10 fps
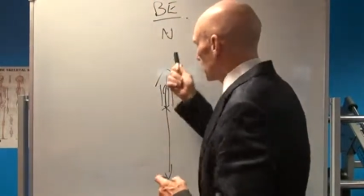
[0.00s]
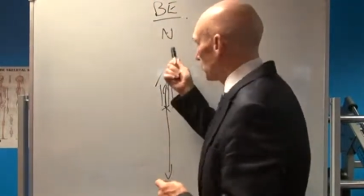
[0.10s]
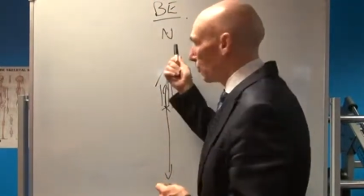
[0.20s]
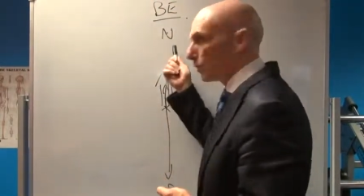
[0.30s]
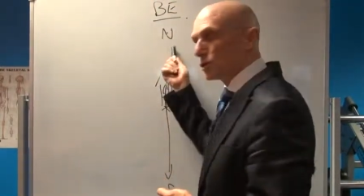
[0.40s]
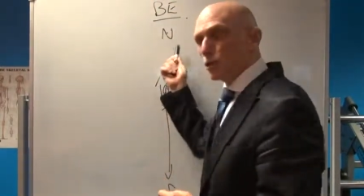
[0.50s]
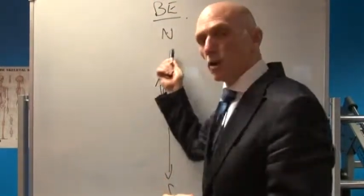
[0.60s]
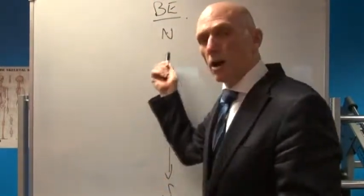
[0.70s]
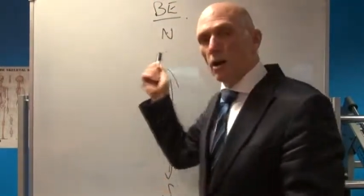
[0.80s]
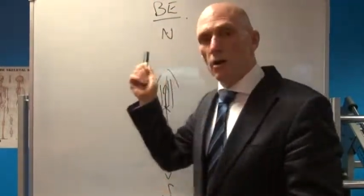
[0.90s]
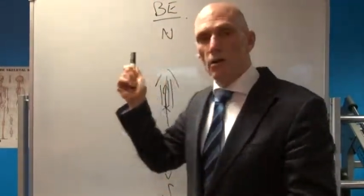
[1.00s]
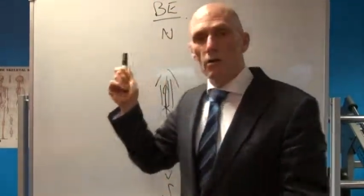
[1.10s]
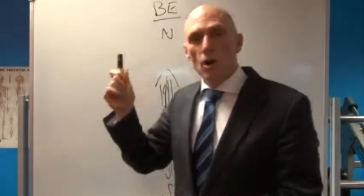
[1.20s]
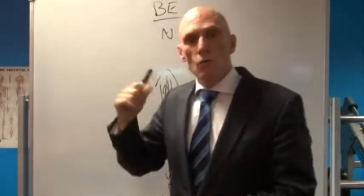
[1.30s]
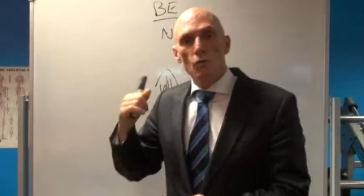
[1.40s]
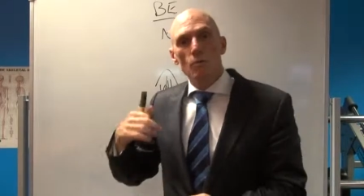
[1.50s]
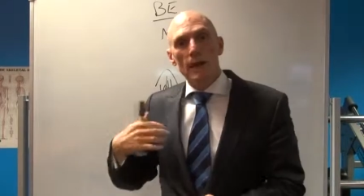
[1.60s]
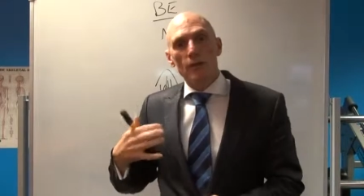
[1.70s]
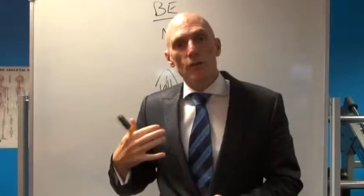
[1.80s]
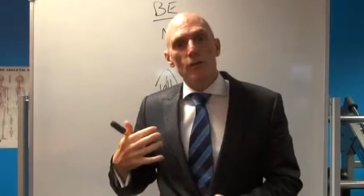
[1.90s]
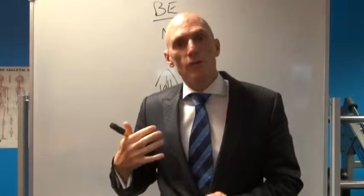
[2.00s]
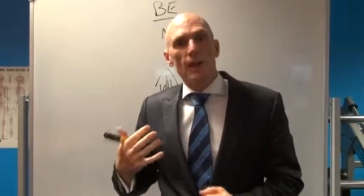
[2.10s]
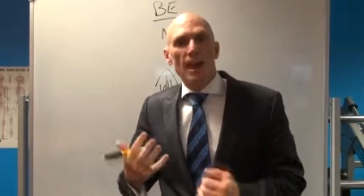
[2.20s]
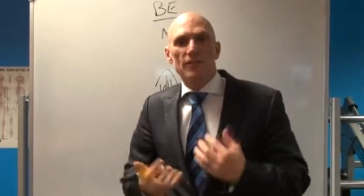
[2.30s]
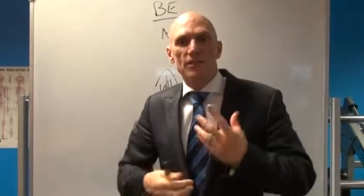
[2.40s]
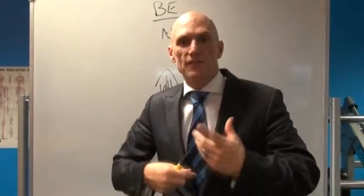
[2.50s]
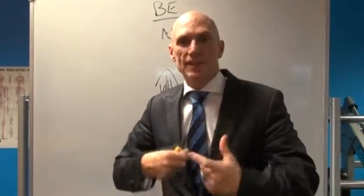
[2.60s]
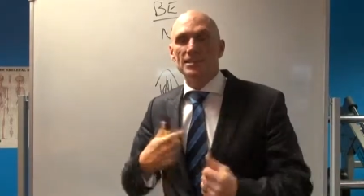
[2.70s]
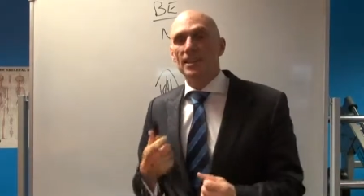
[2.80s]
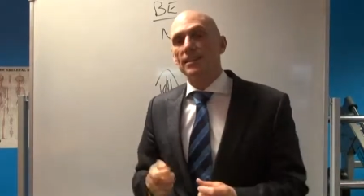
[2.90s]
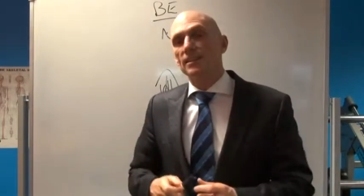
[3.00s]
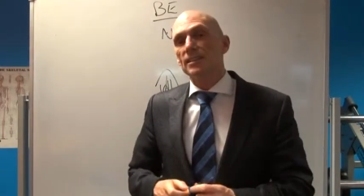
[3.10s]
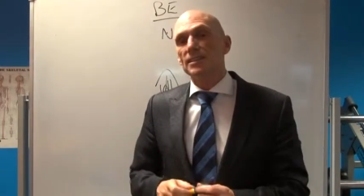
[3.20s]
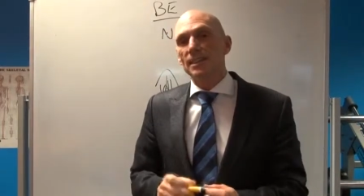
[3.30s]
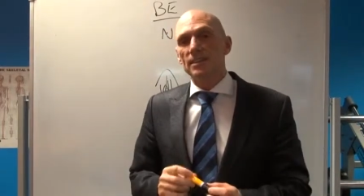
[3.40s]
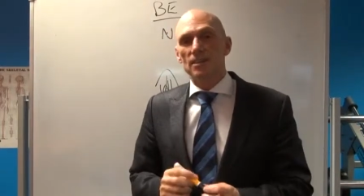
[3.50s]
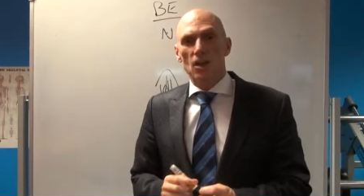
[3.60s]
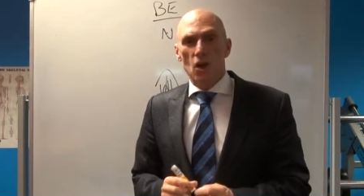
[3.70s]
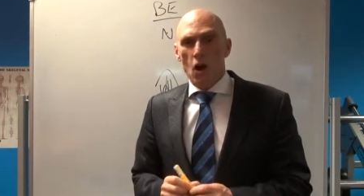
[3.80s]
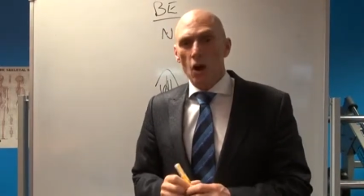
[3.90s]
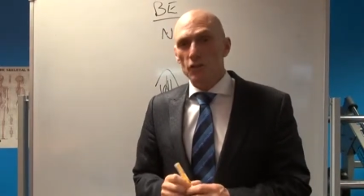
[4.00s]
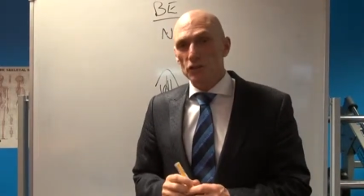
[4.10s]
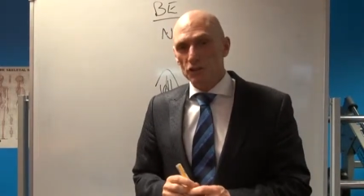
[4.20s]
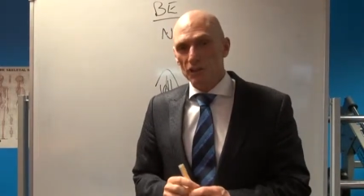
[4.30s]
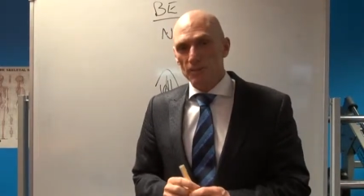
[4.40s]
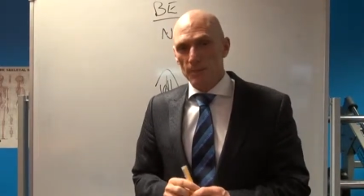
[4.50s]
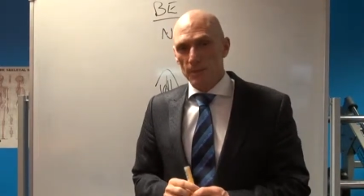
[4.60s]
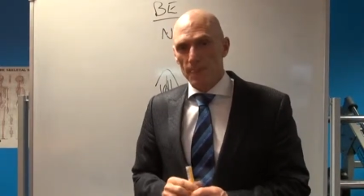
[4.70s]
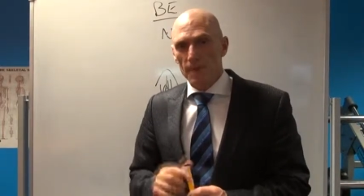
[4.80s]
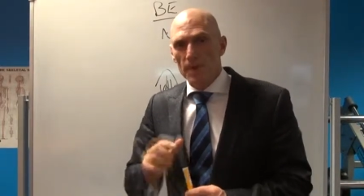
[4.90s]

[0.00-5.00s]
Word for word: towards your goal will make you have this fantastic sense of achievement.